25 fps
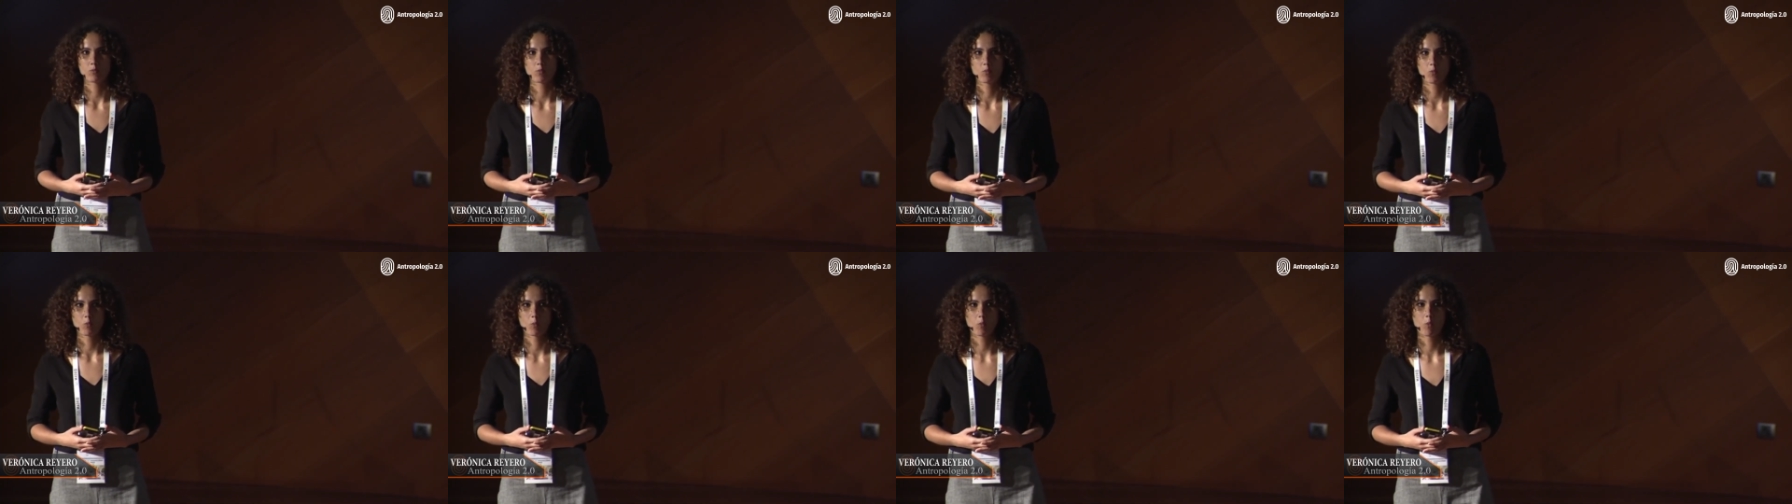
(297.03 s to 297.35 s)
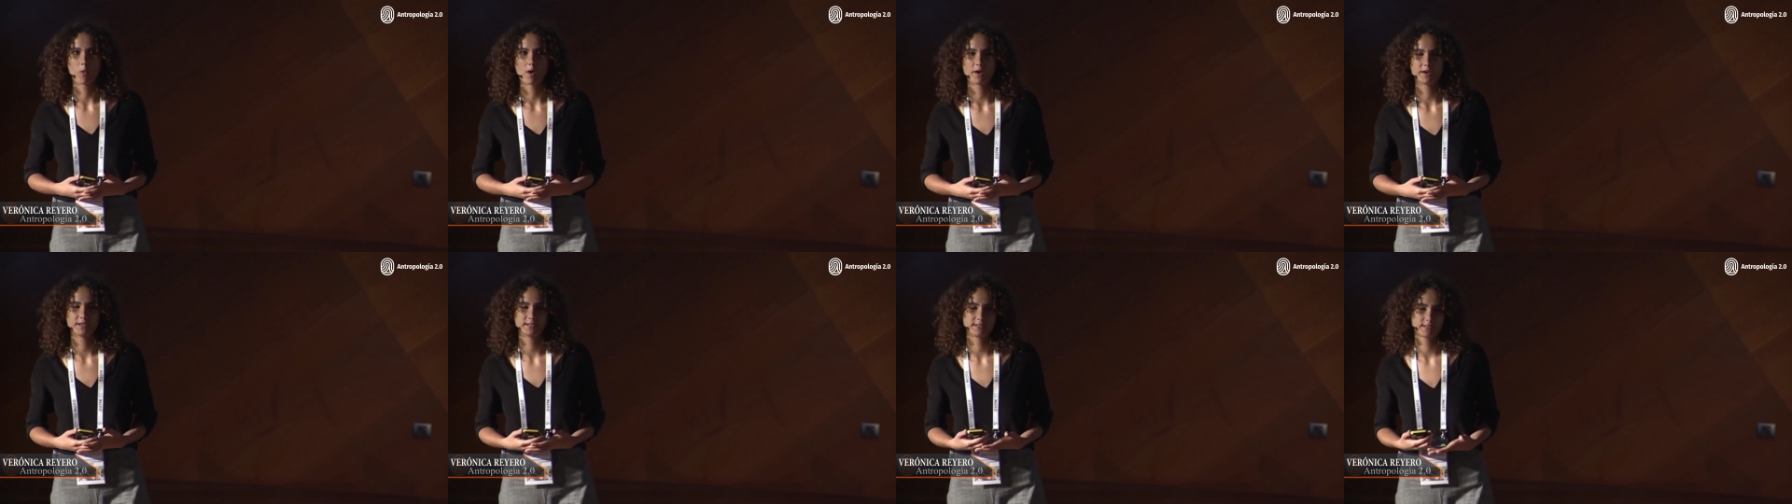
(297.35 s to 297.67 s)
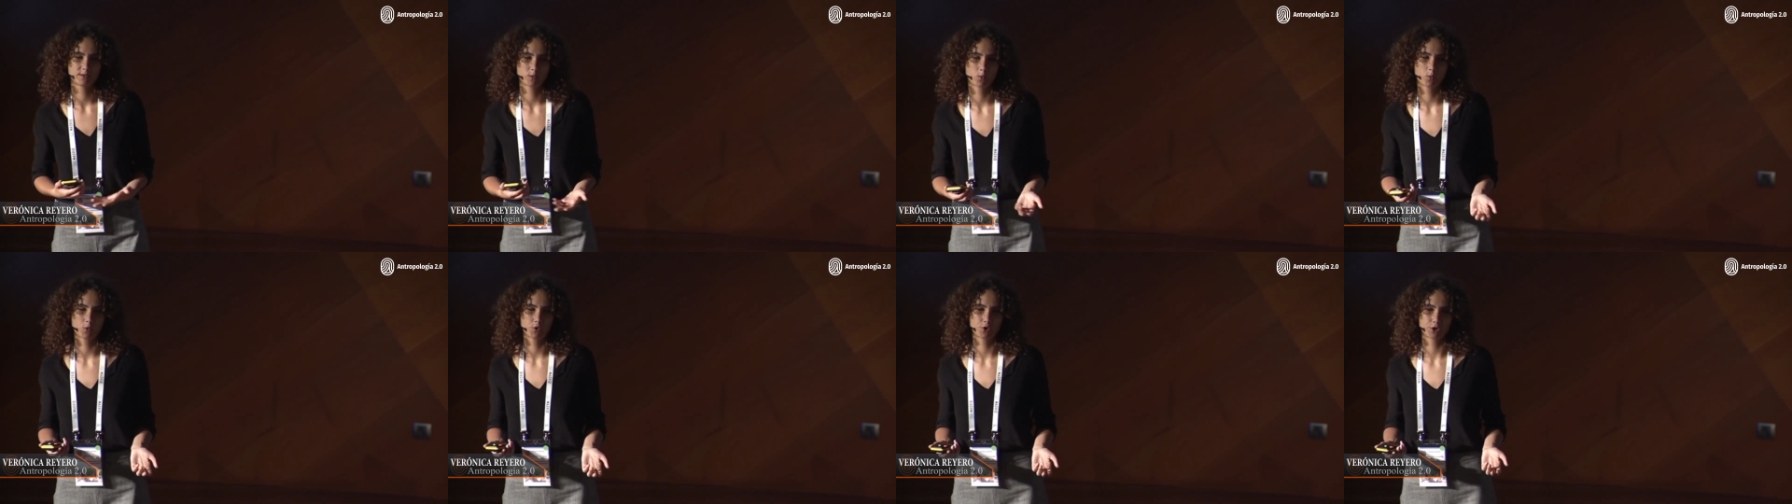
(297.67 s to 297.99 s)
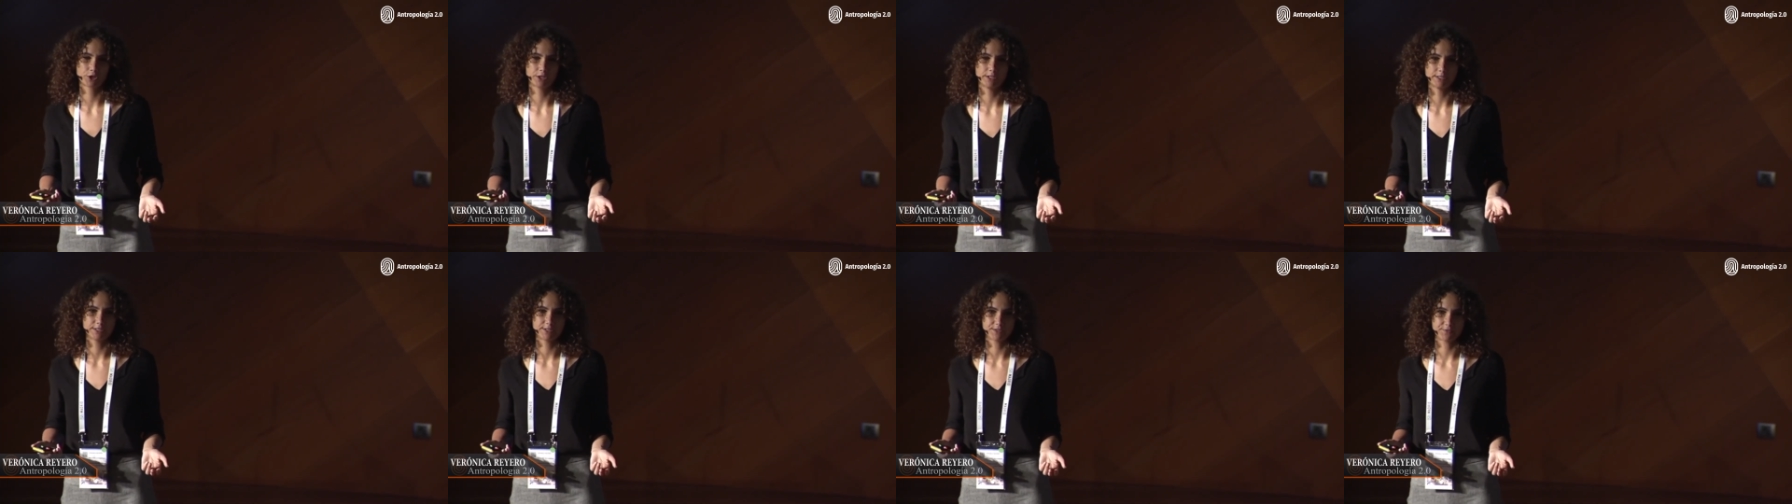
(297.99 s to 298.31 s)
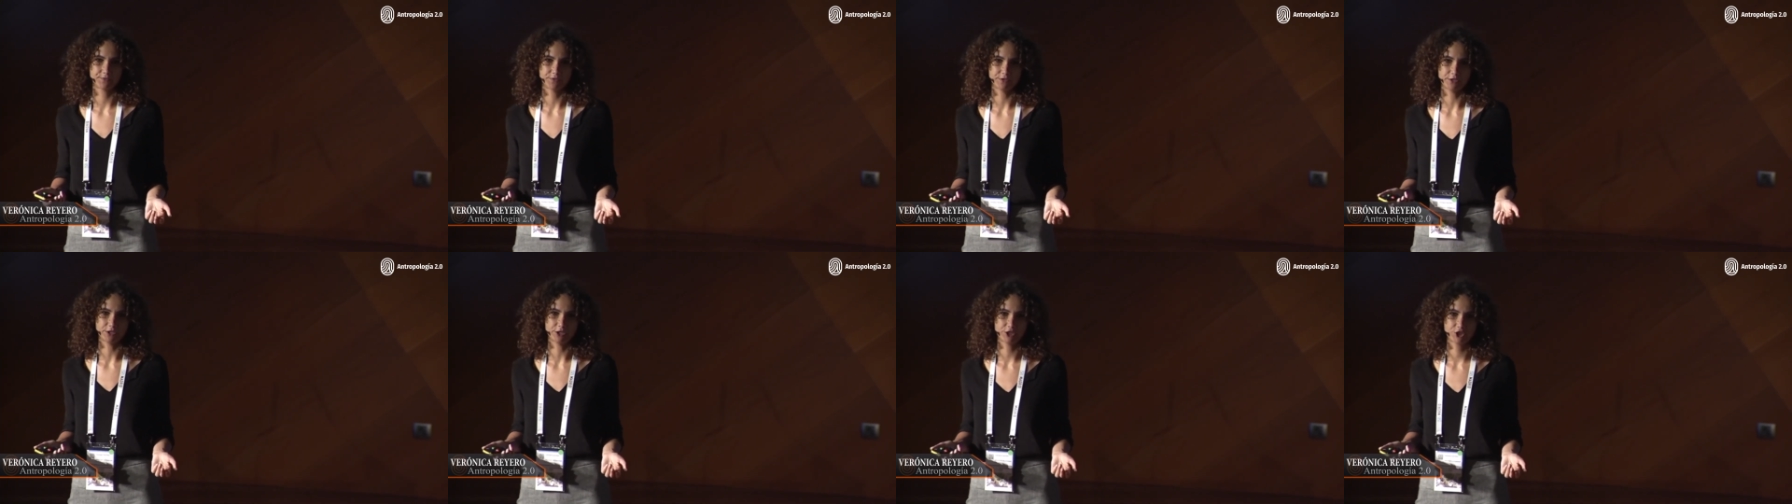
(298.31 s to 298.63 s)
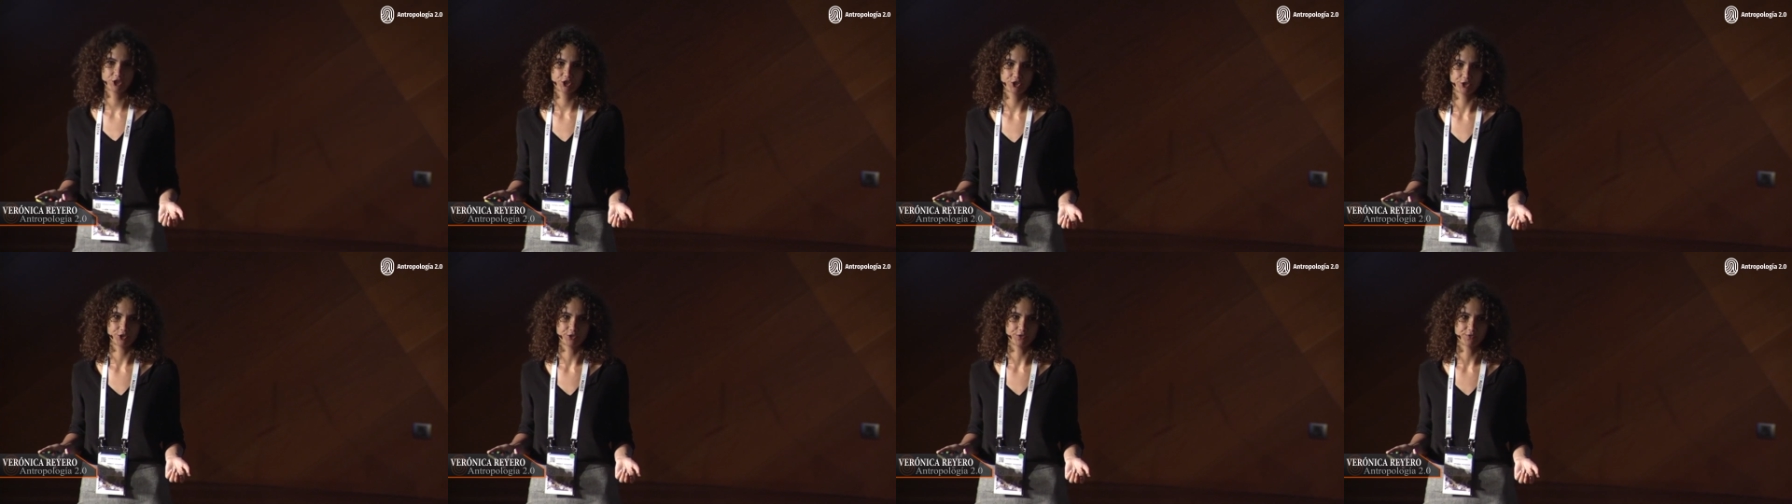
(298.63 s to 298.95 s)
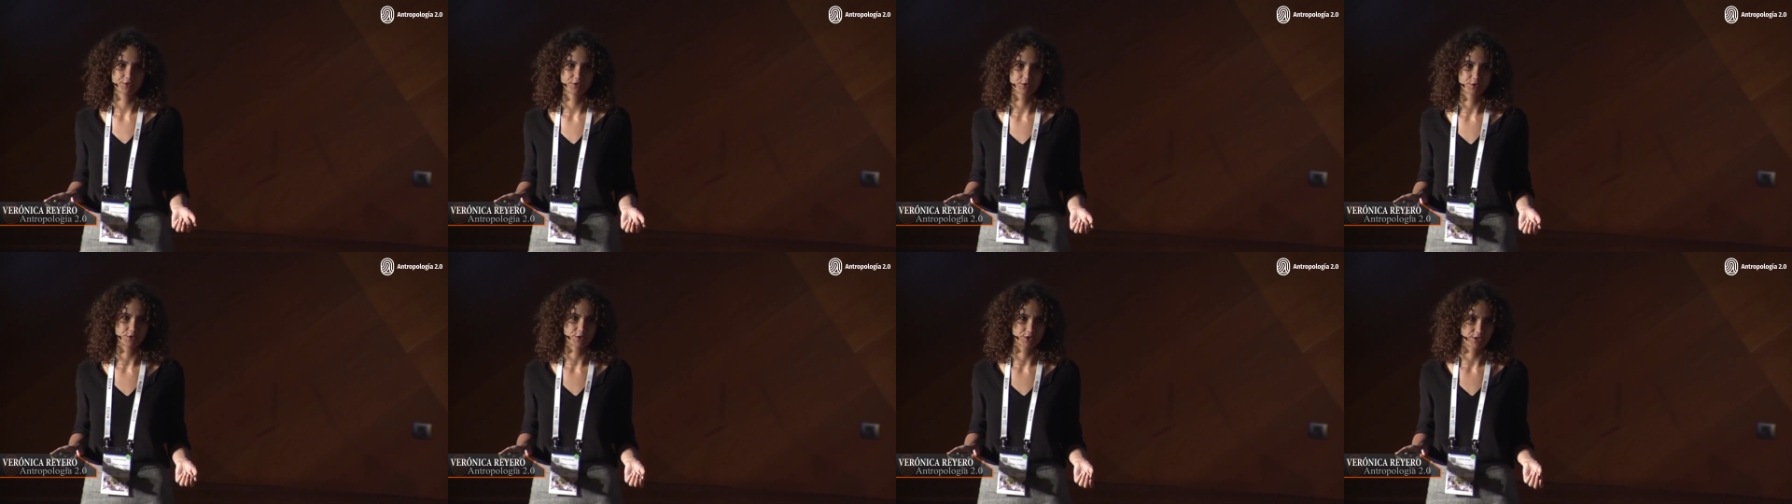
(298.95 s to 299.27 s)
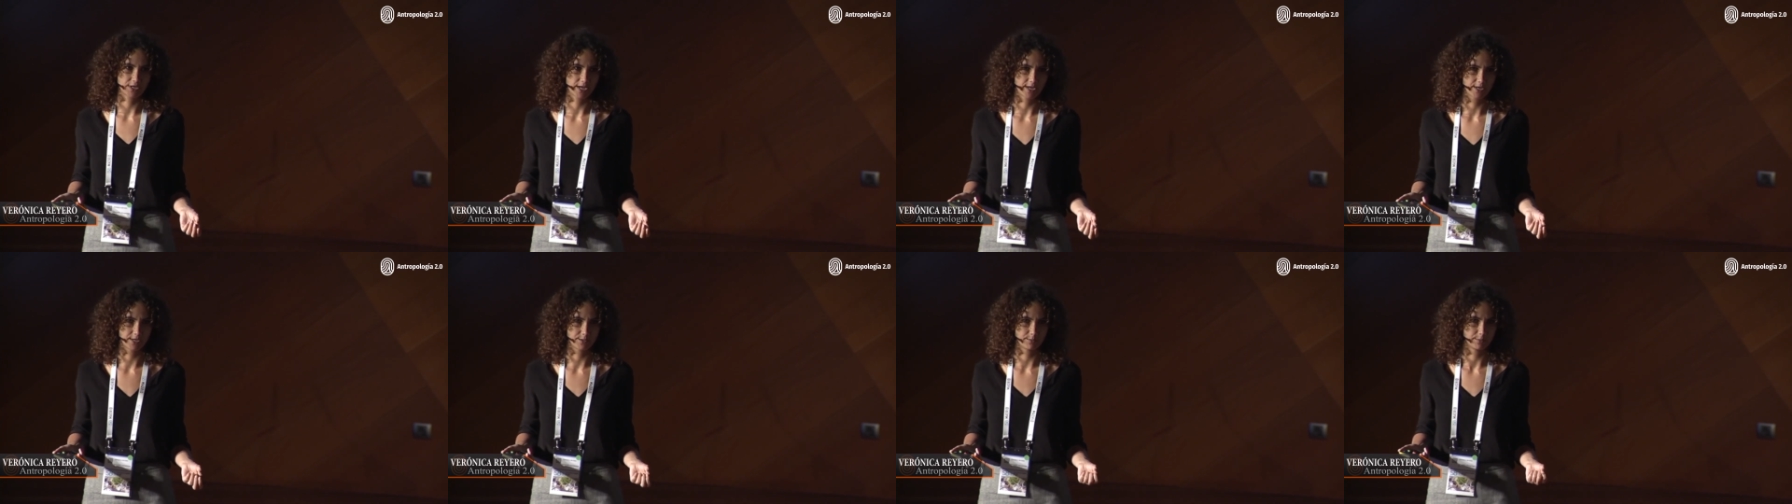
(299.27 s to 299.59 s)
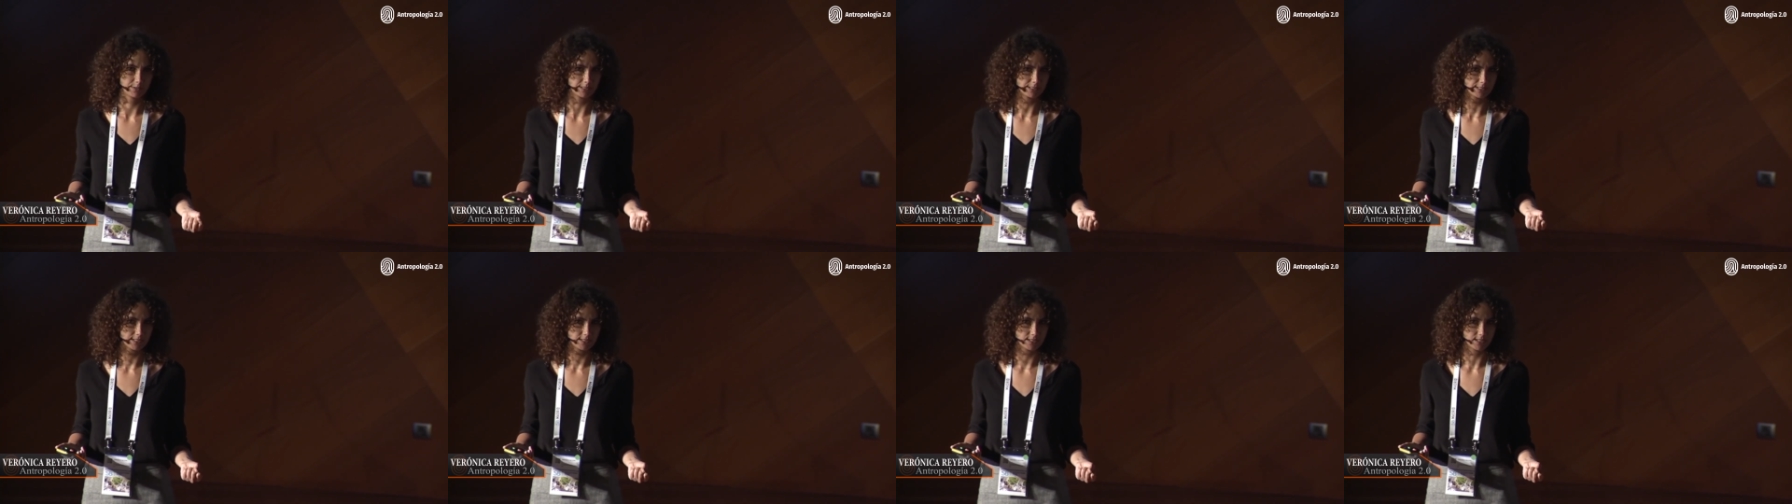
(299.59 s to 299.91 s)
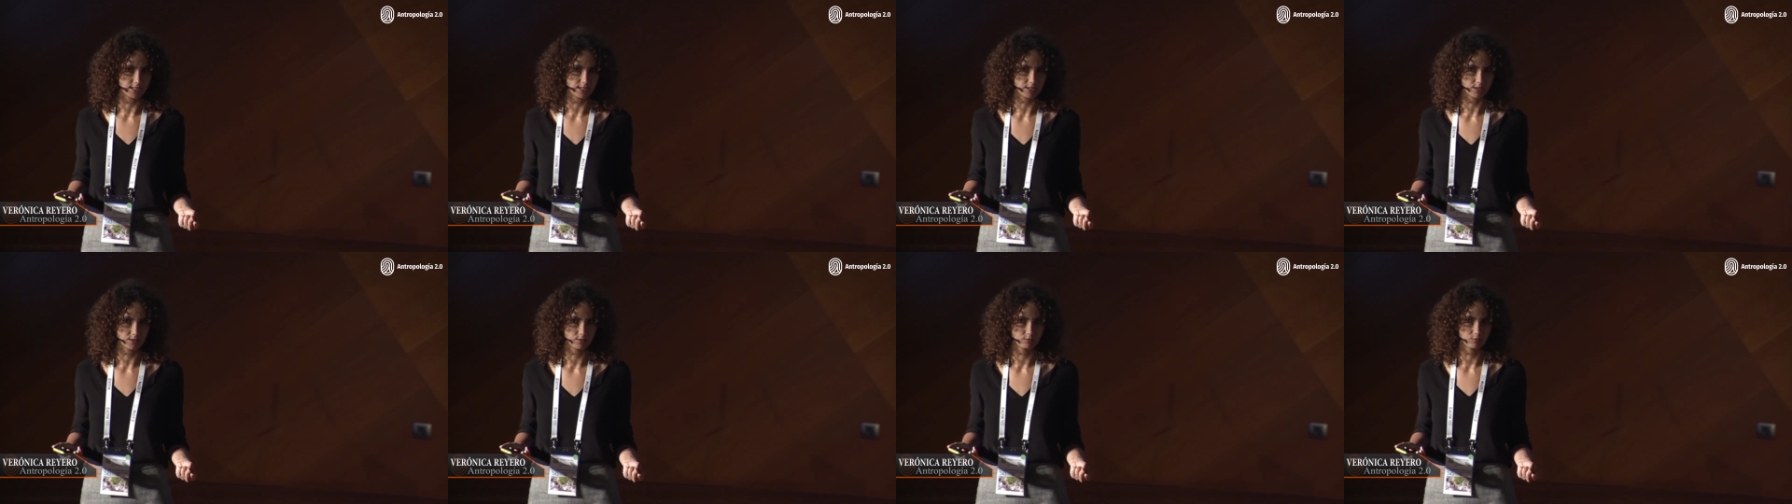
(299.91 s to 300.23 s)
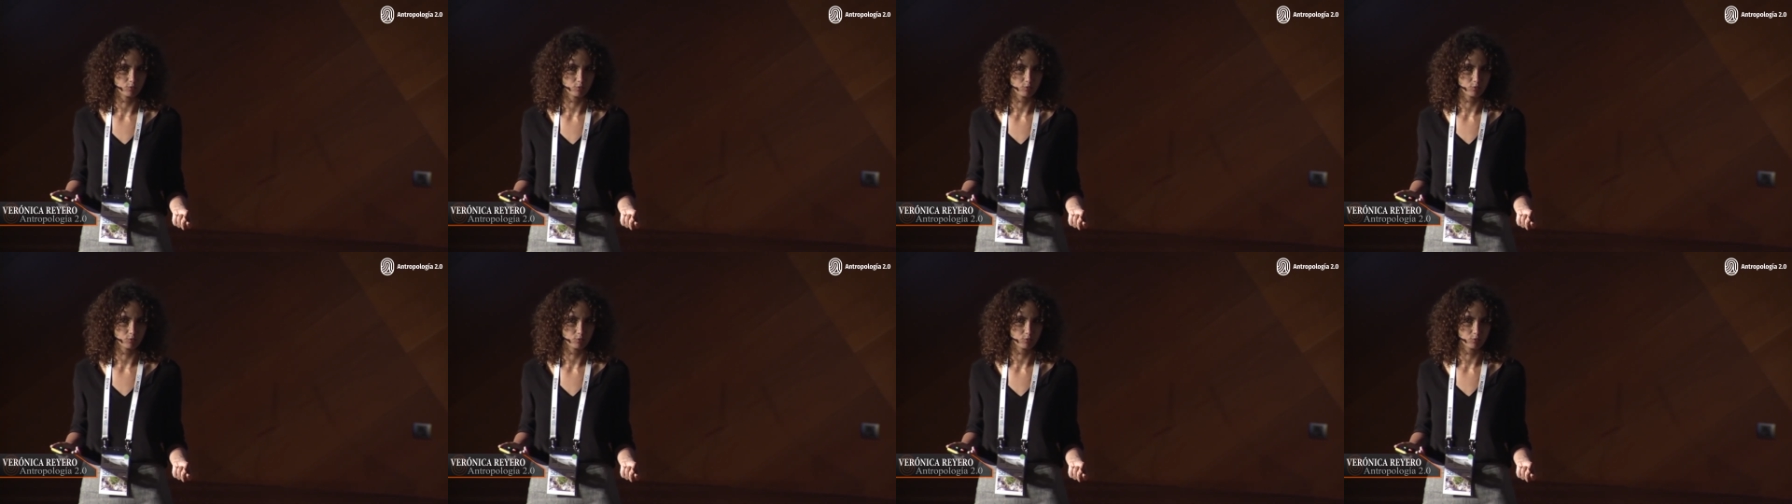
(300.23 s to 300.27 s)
what is the working definition of sustainability?